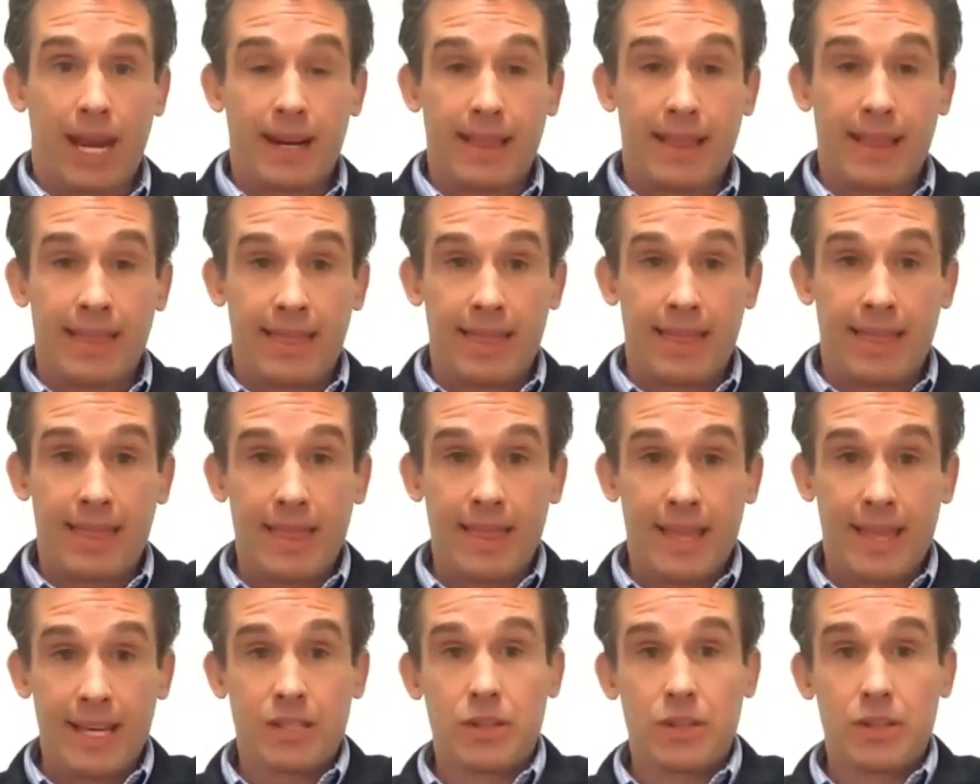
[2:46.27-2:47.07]
Like
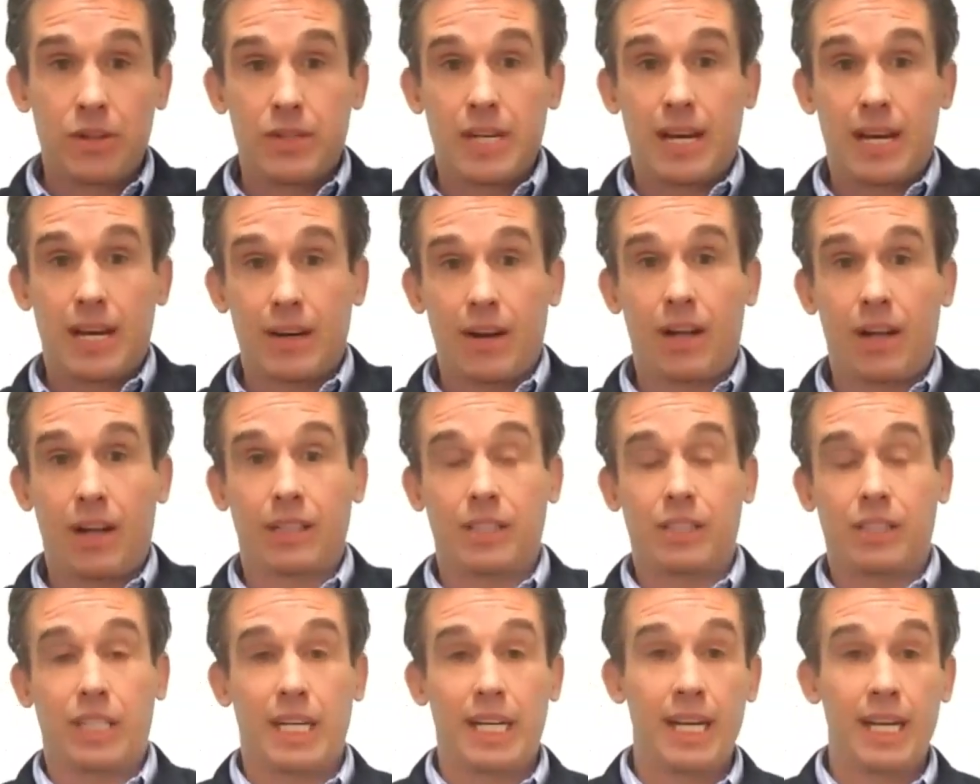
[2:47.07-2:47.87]
this new
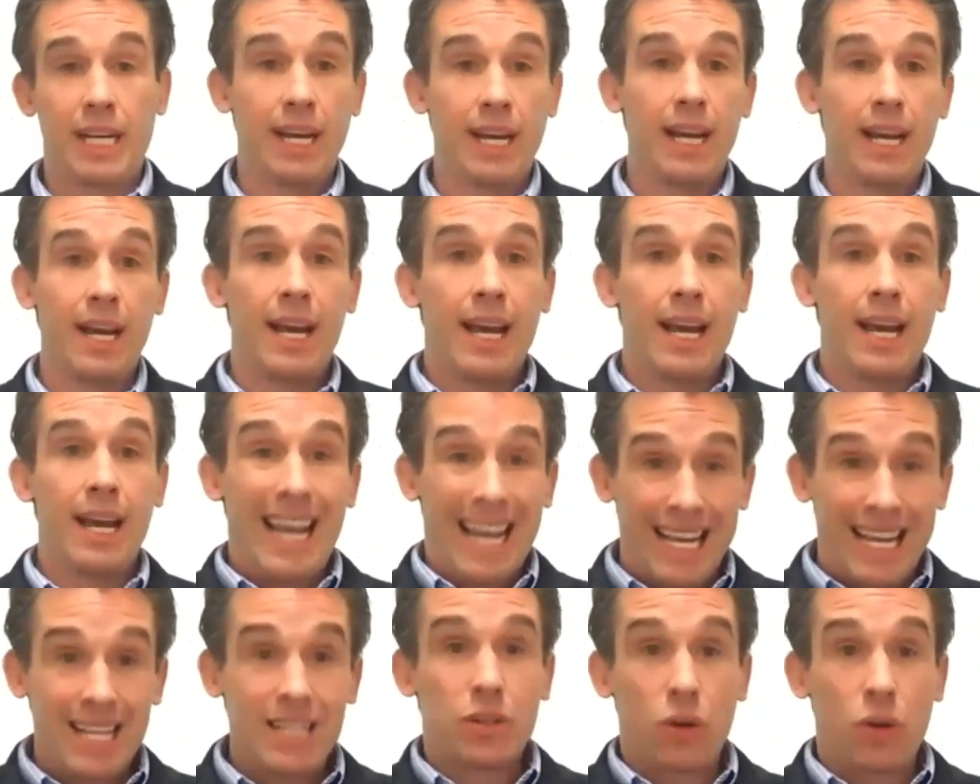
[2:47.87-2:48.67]
technology
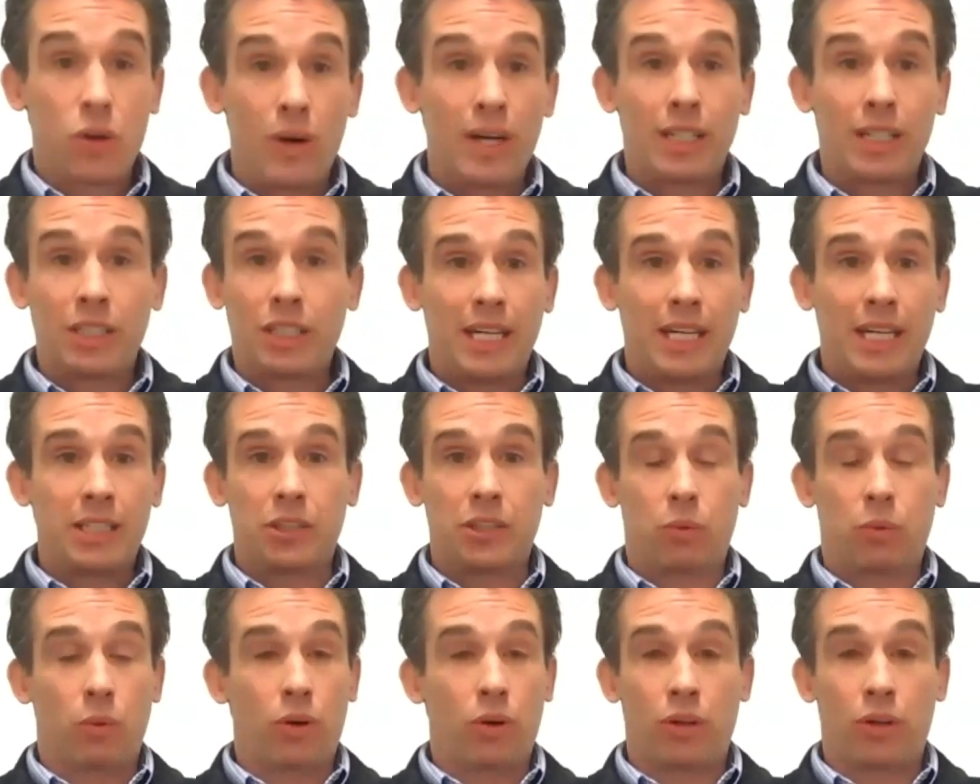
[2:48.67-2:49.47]
is going to change
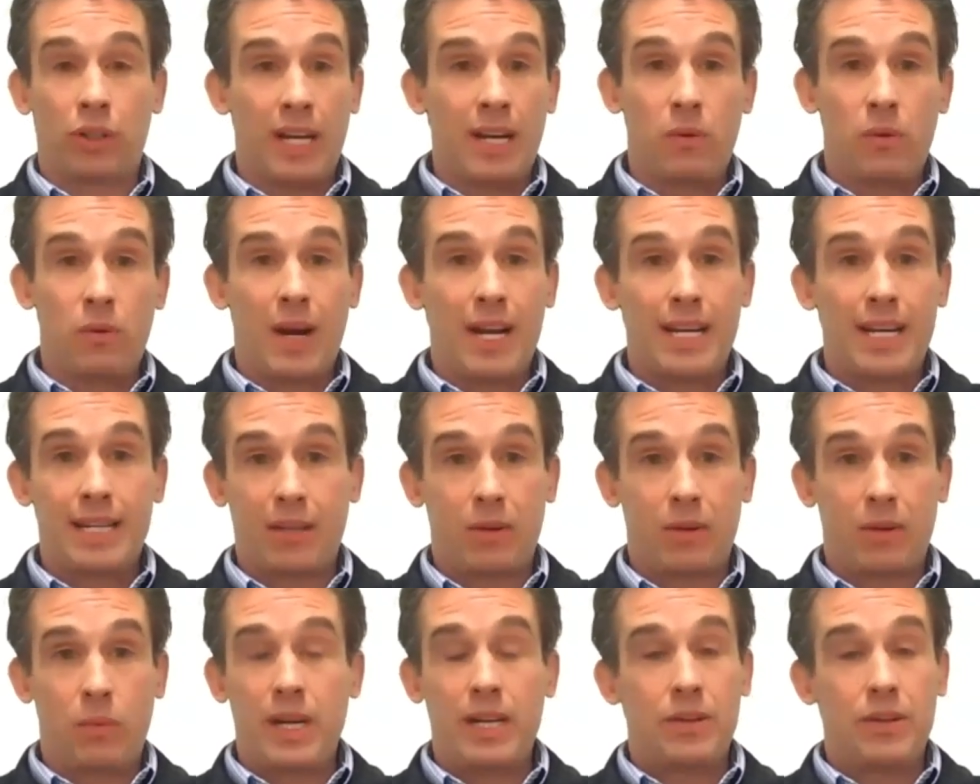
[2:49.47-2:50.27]
the world in ways
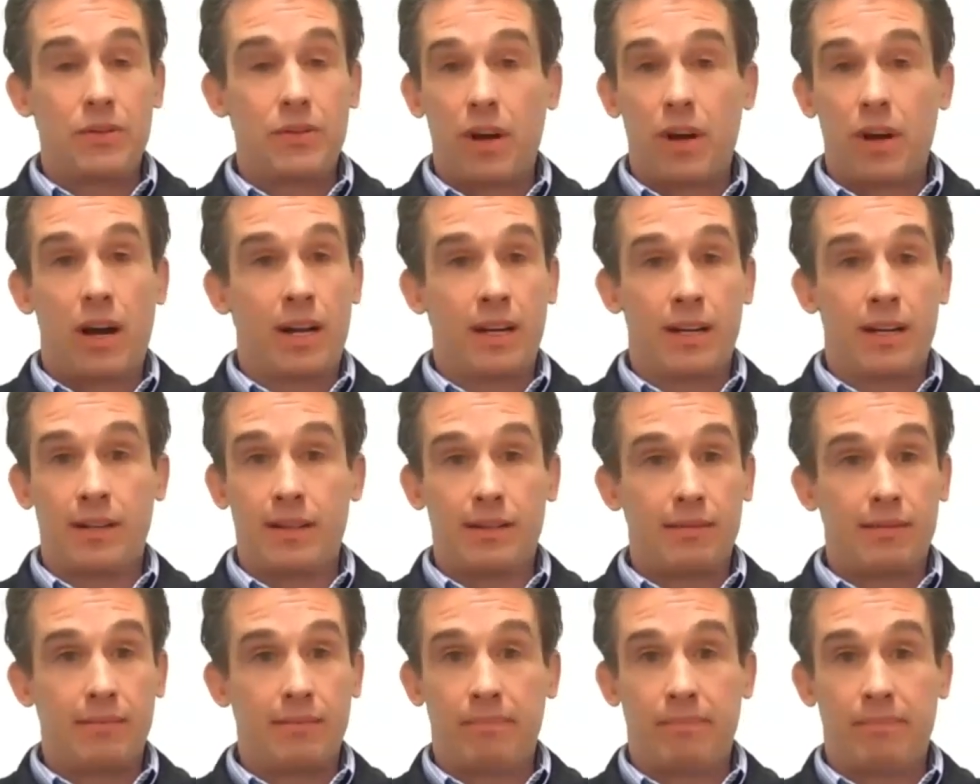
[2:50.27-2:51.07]
that we do not
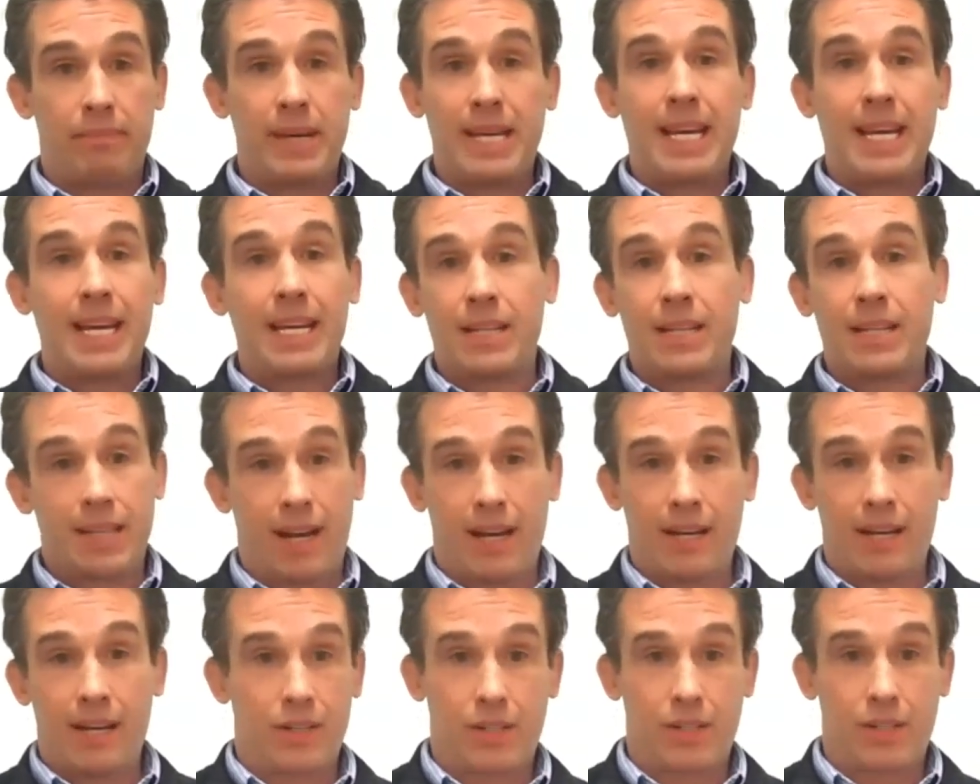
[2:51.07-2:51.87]
begin to
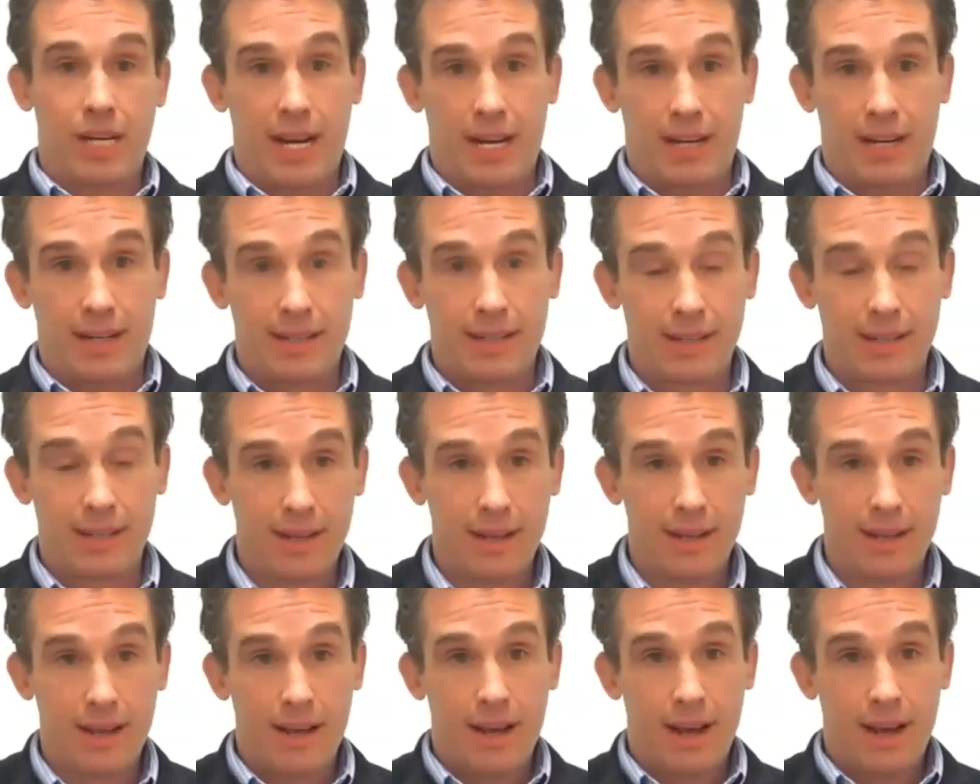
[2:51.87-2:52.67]
understand.
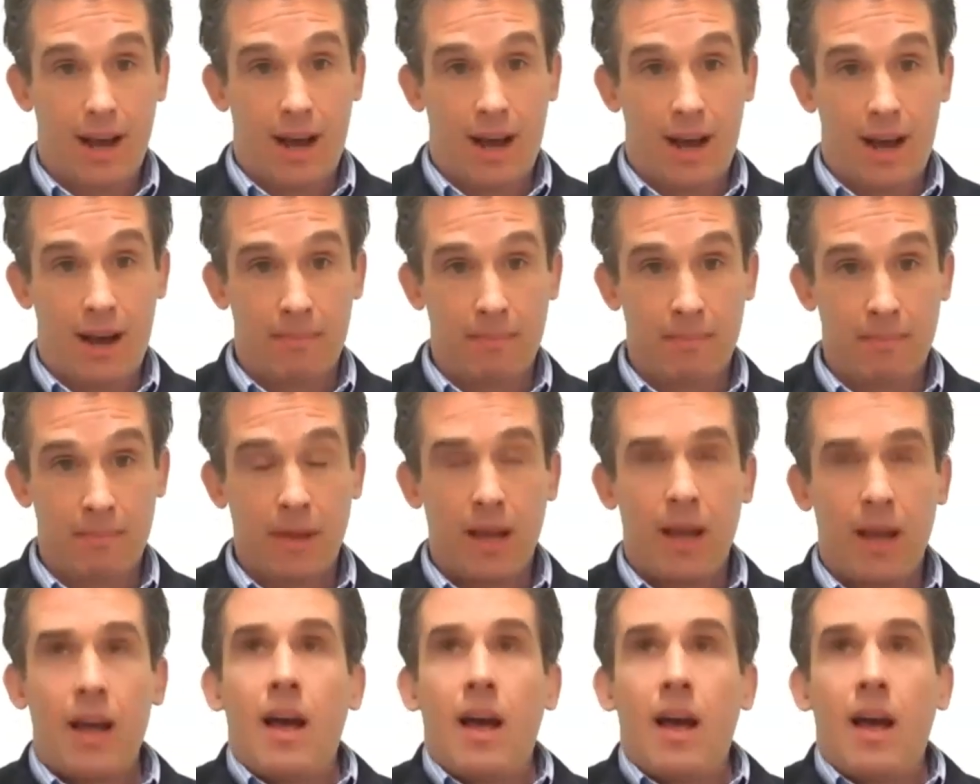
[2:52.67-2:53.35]
Um,